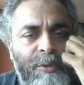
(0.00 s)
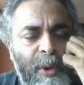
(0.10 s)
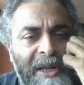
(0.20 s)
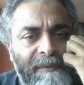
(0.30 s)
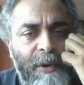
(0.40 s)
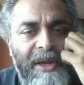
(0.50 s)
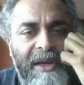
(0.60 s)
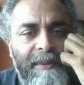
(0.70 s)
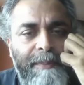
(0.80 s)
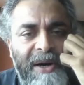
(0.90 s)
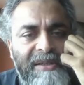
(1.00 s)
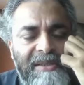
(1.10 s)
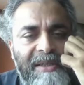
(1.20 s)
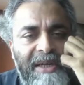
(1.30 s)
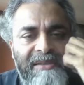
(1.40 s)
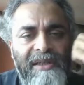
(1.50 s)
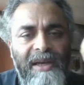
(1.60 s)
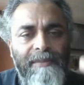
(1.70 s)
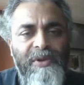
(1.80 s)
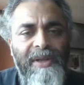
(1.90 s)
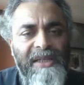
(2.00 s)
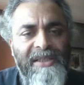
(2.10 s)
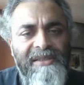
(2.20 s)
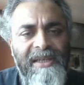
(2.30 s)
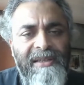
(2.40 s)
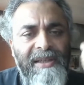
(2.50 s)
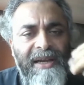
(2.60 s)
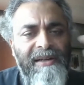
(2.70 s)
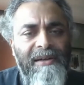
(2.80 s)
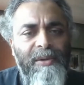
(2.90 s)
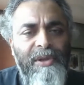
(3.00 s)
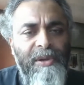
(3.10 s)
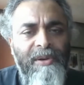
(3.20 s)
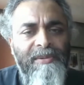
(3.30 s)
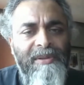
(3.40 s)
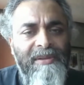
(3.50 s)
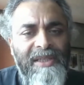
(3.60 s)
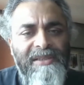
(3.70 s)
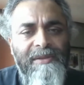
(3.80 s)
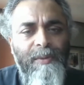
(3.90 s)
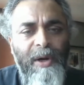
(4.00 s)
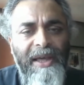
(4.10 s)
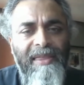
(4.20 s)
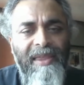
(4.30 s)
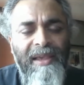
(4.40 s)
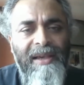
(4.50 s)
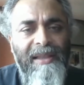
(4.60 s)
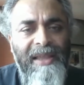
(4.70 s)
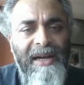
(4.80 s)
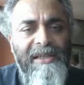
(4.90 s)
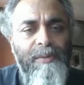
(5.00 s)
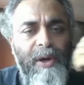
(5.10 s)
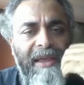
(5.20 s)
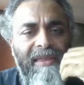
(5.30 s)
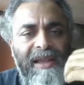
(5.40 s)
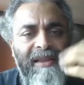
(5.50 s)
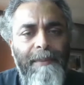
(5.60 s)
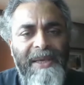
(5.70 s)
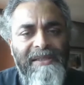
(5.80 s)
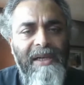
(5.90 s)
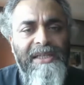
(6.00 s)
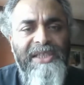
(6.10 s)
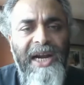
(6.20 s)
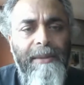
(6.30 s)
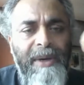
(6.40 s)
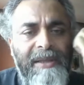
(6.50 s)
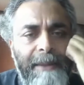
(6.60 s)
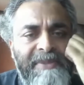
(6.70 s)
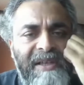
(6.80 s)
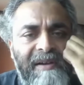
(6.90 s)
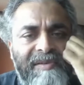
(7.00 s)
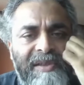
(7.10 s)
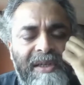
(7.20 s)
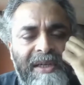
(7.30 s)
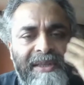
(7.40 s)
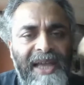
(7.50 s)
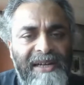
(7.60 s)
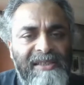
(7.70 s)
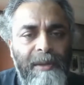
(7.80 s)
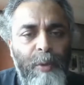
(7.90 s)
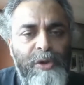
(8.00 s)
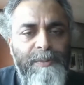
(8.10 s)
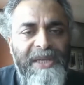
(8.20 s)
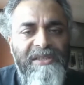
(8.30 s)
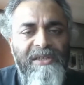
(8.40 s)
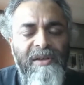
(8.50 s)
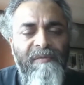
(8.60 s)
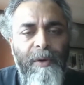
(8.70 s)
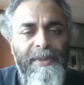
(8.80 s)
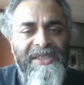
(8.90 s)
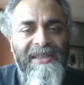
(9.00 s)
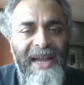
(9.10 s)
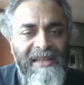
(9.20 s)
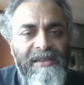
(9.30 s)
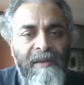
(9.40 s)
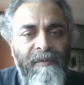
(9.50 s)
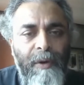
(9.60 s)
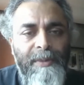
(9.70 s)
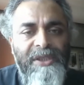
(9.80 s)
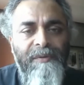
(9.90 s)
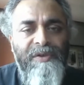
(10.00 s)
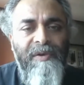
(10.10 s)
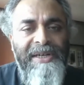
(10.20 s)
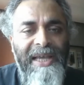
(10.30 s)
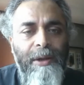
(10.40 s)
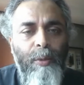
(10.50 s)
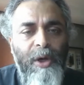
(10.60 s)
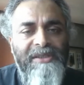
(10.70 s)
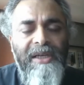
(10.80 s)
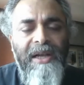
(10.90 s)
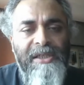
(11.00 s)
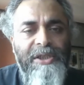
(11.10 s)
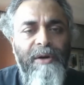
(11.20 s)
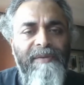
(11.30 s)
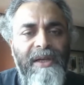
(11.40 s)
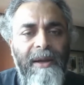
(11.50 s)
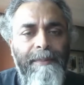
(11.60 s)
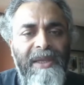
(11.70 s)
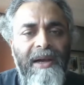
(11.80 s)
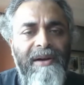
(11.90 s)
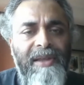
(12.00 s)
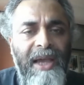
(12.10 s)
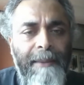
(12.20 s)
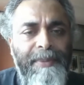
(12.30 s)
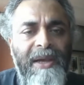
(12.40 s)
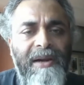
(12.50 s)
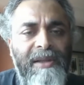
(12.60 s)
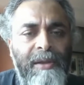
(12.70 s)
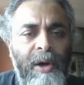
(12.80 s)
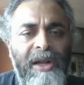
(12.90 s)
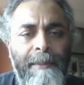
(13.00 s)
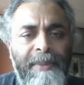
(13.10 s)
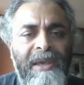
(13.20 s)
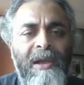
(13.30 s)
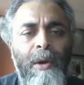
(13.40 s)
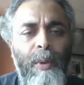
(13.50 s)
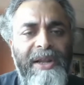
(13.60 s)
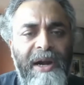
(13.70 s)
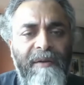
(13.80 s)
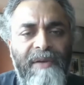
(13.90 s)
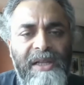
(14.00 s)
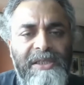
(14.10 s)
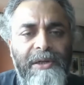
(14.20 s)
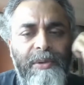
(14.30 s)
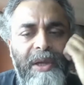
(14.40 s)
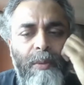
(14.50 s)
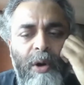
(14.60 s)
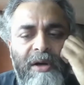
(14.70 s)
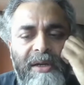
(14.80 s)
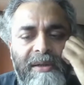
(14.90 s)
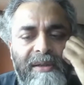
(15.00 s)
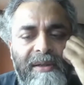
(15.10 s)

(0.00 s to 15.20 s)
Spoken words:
24-year person doesn't come to an HR saying that, look, this is what I think and that is what I think. They basically chat among themselves. That is the most precious information. That is the information which will tell you what is the culture of the company. Are they happy? Are they not happy? What kind of culture do they want?